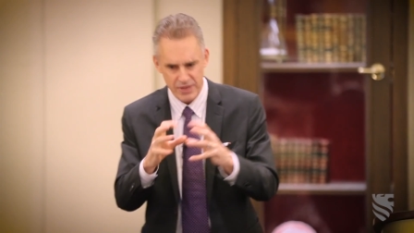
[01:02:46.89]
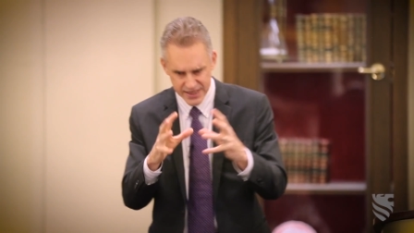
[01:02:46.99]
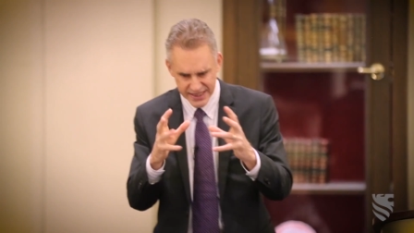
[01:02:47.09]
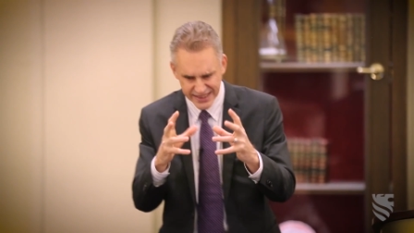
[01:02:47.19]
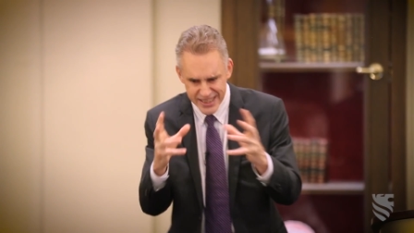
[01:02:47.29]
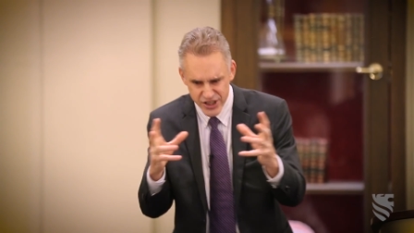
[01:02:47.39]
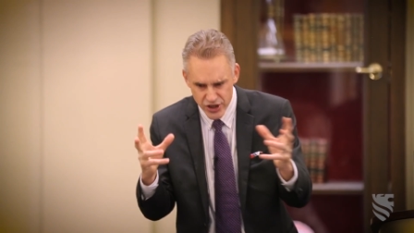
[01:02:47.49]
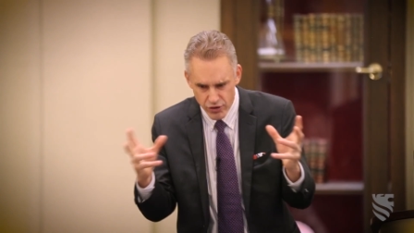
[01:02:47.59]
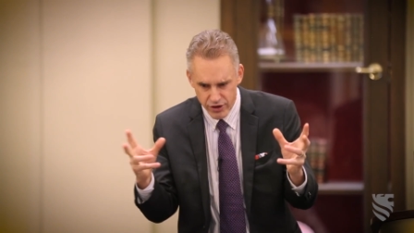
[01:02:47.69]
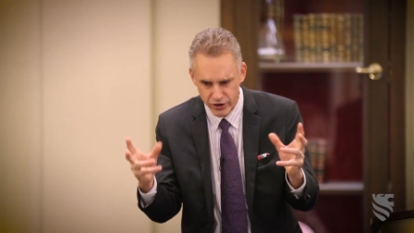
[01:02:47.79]
It's at
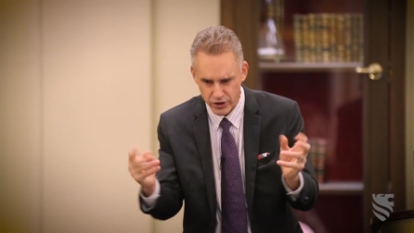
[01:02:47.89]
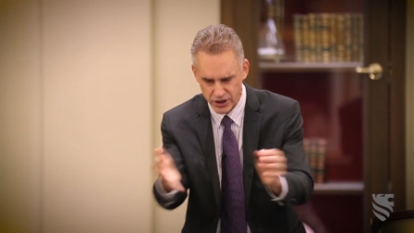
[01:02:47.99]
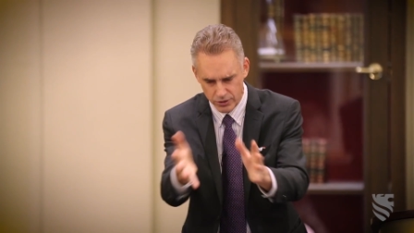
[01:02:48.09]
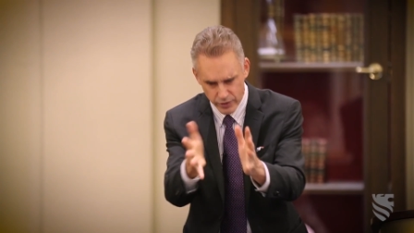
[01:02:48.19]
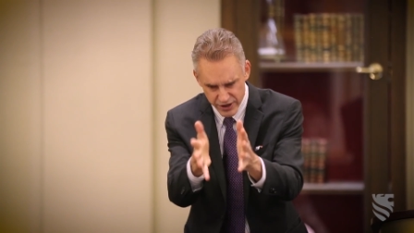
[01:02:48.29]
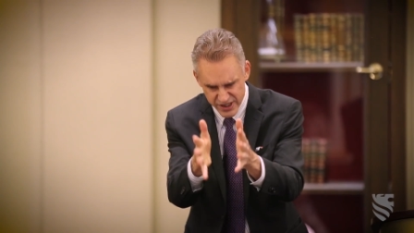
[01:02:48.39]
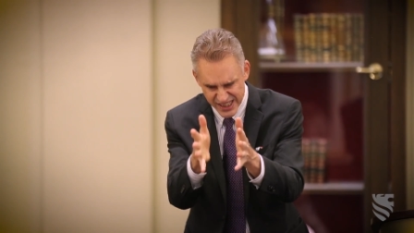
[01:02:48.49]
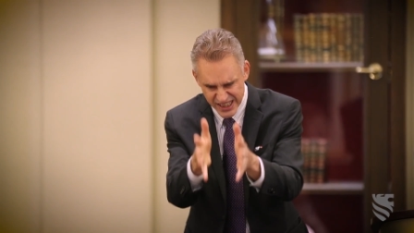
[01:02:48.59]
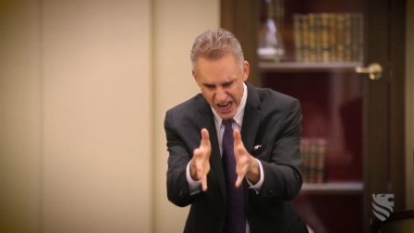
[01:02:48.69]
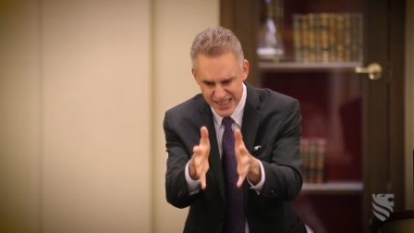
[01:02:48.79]
least universal, whereas
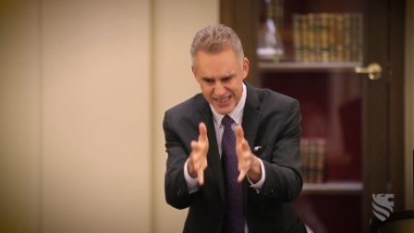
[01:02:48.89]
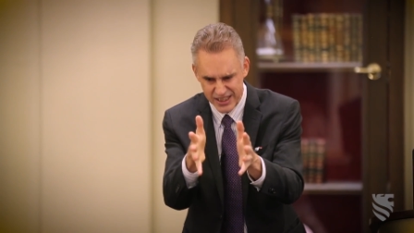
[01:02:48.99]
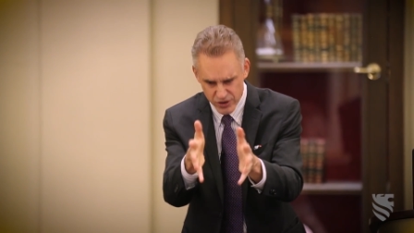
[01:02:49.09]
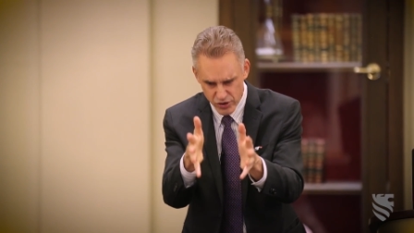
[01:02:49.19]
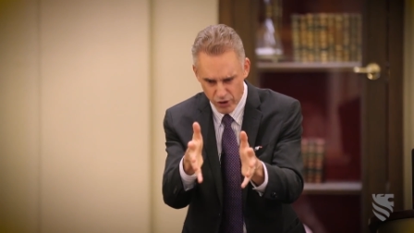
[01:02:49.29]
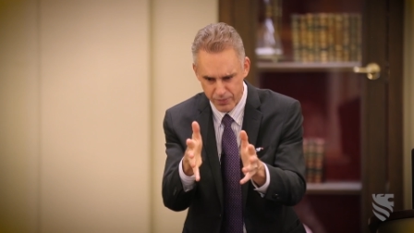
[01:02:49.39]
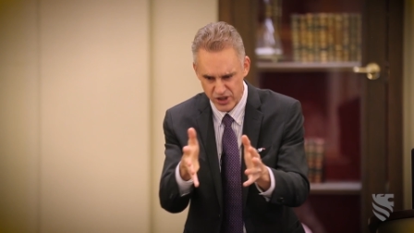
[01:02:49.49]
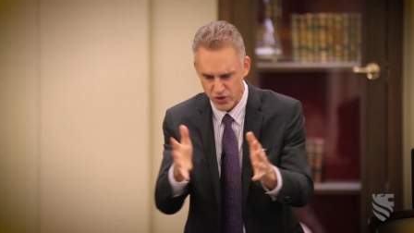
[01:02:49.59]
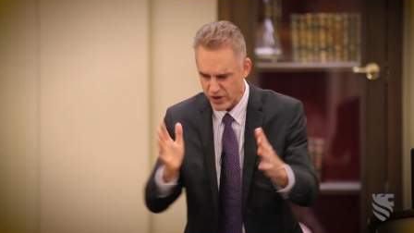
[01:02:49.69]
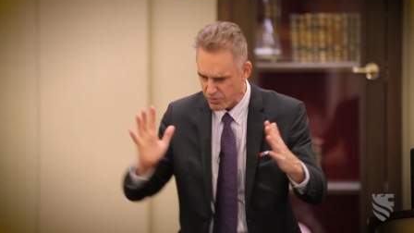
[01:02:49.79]
the Nazi
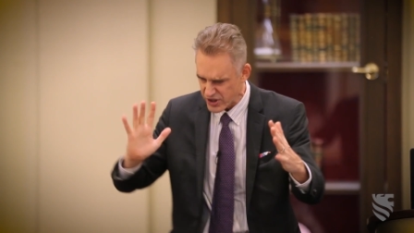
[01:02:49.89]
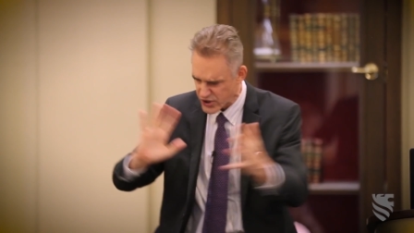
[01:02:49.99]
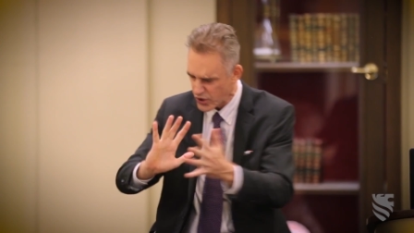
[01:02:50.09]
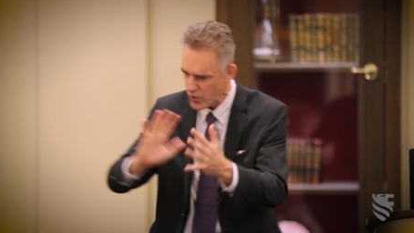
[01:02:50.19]
utopian dream was